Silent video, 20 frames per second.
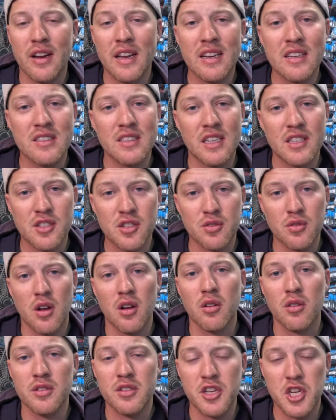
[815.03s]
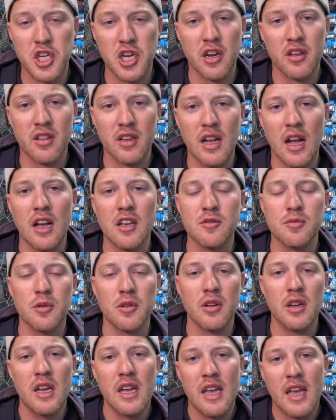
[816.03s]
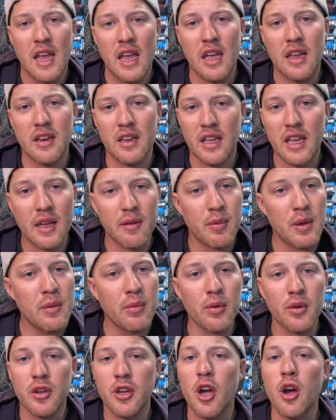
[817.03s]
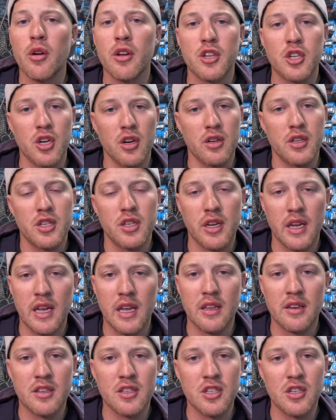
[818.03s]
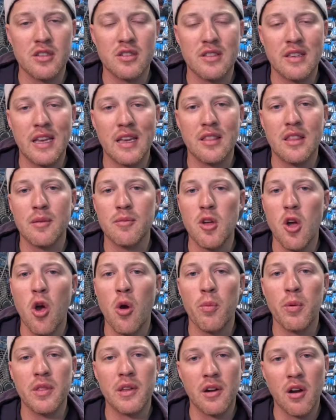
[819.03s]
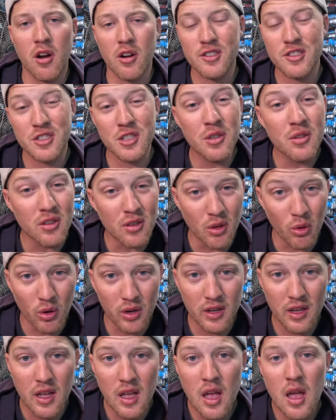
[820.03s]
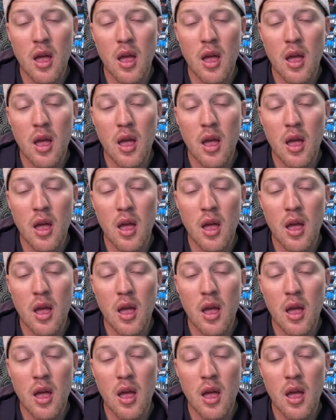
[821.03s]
It is a struggle to share the gospel and to get people to go to church and to just get them to open their hearts to the Lord.